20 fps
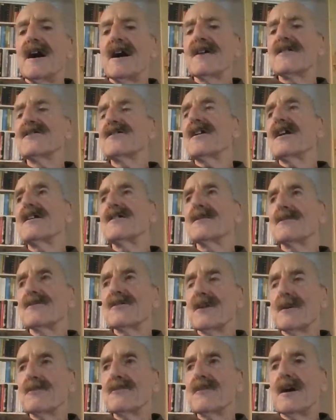I see them
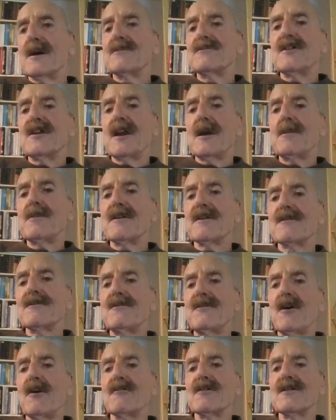sometimes in Epping
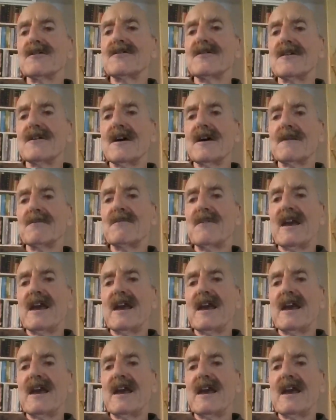Forest and I